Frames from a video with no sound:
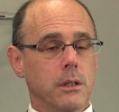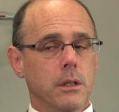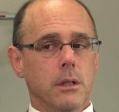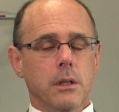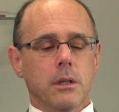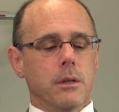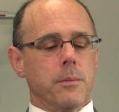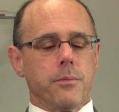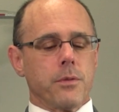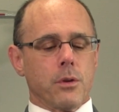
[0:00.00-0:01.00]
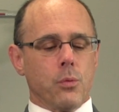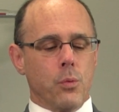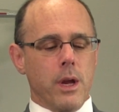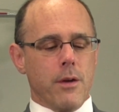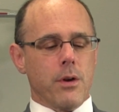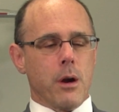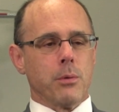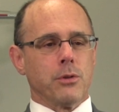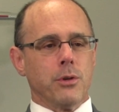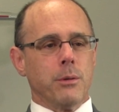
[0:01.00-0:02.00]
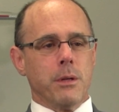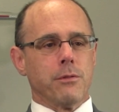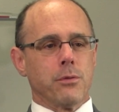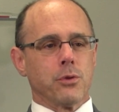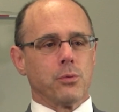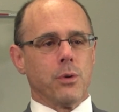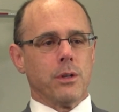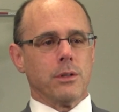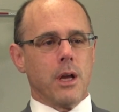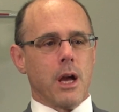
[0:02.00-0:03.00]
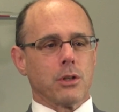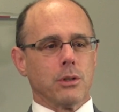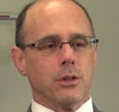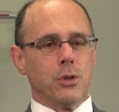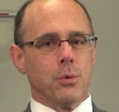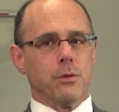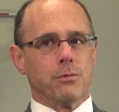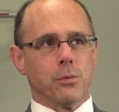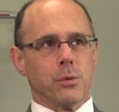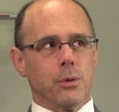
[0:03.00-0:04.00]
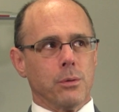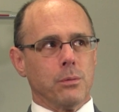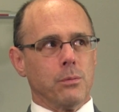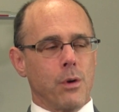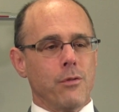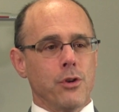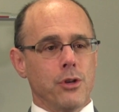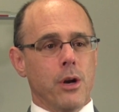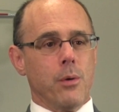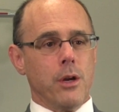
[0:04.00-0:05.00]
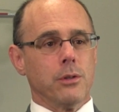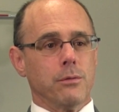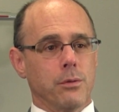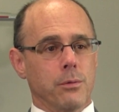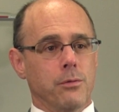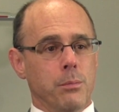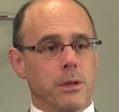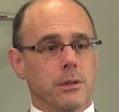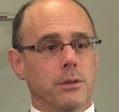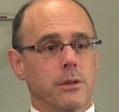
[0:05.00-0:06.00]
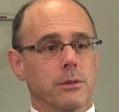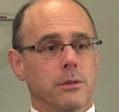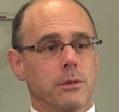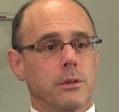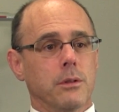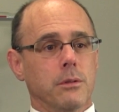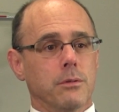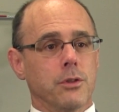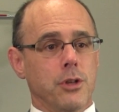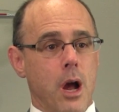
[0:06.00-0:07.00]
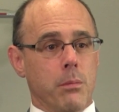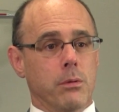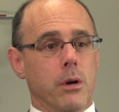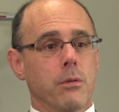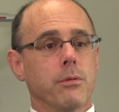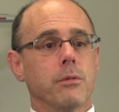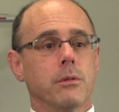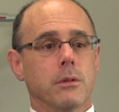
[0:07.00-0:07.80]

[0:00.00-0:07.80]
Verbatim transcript: Right. We have an opportunity to be the first one to actually do it for revenue generation for, for businesses, for job growth.